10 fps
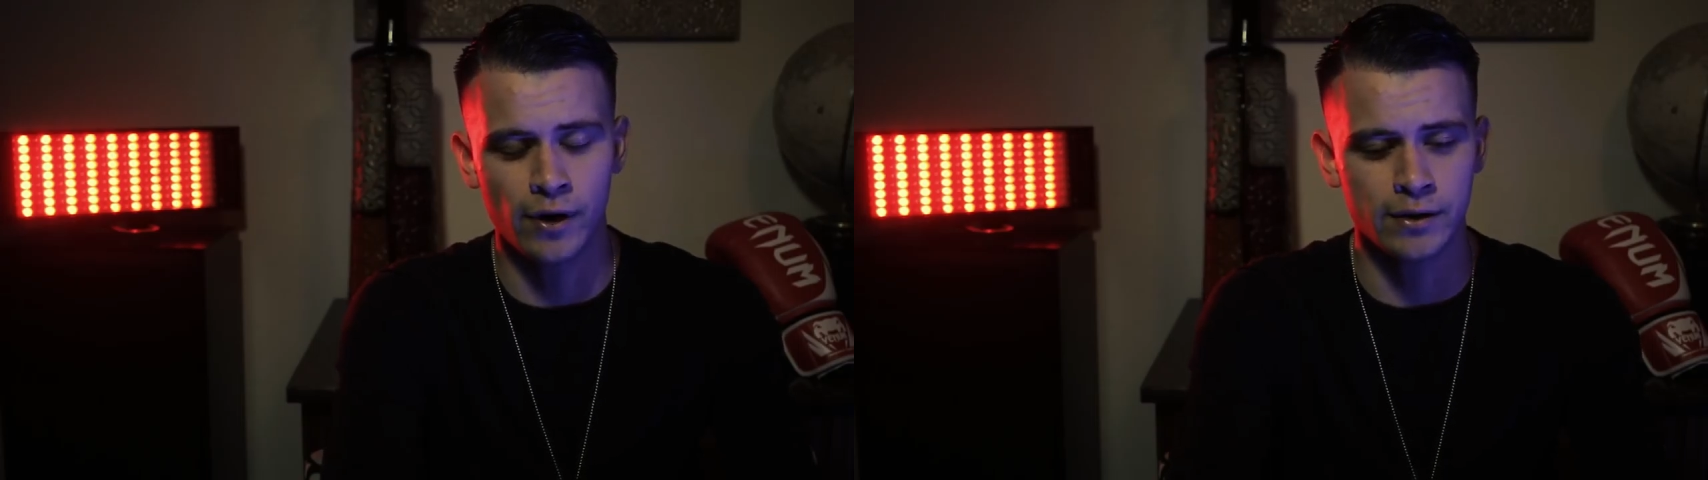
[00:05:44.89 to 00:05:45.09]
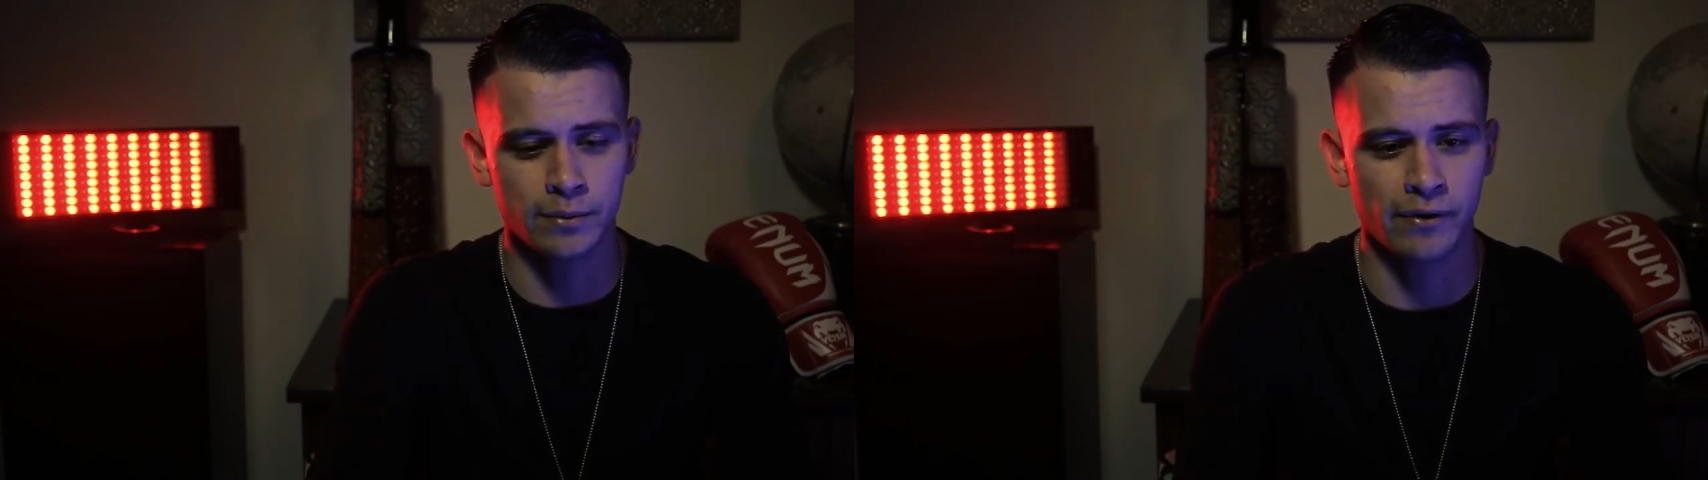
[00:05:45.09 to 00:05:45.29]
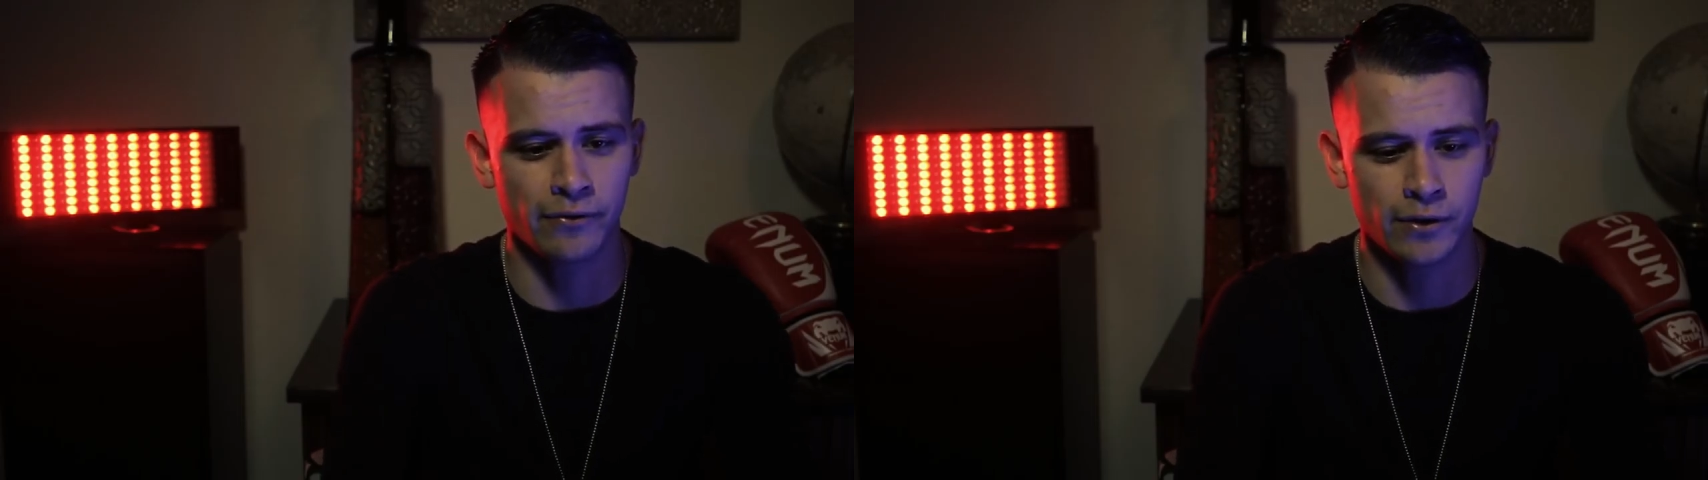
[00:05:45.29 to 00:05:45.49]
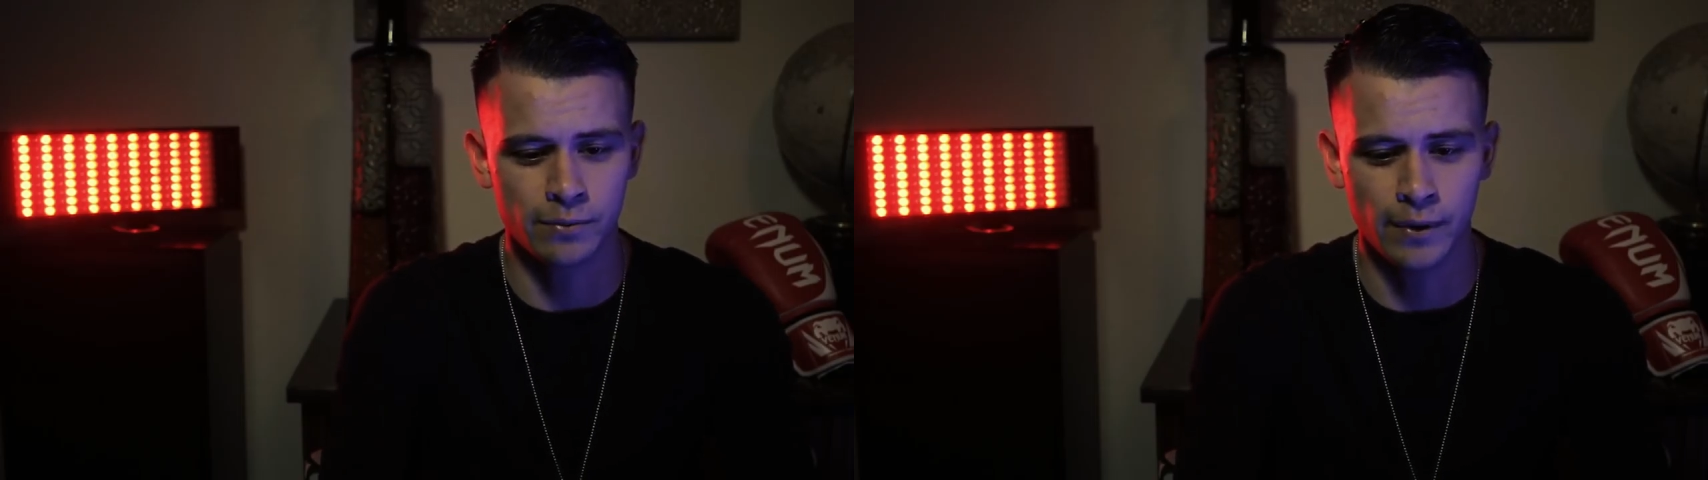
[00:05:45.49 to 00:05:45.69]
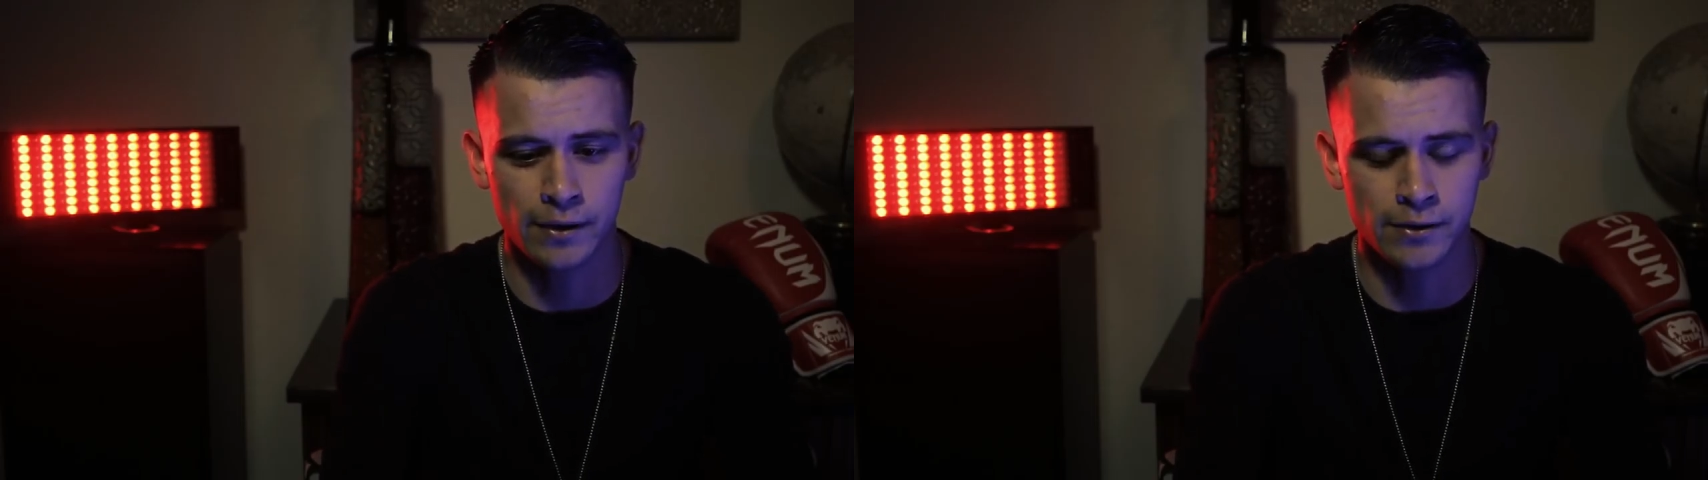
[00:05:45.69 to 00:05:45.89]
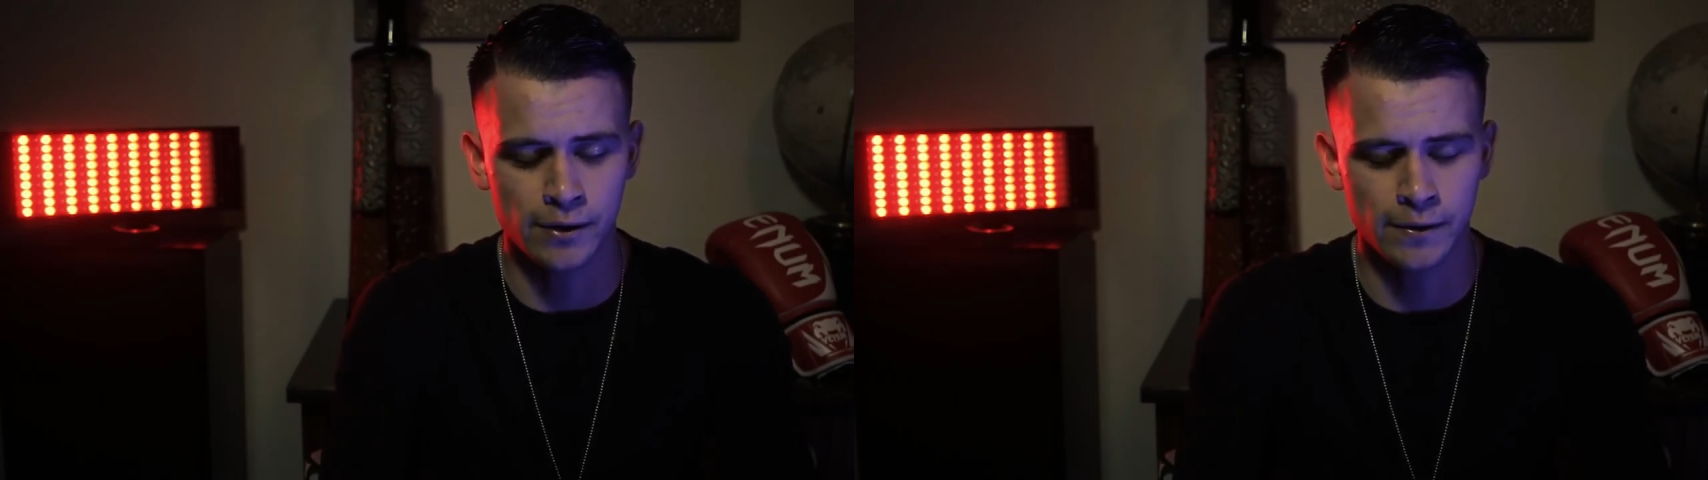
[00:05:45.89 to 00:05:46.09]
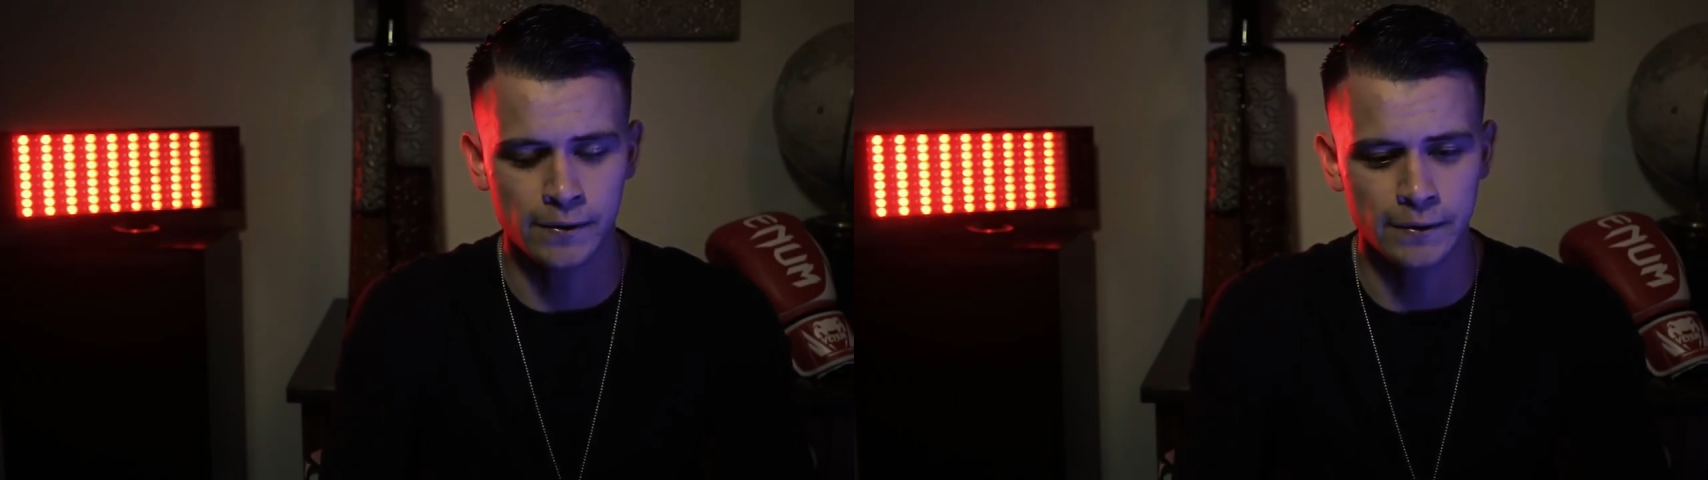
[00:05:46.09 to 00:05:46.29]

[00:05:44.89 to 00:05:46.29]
I took my first breath. So,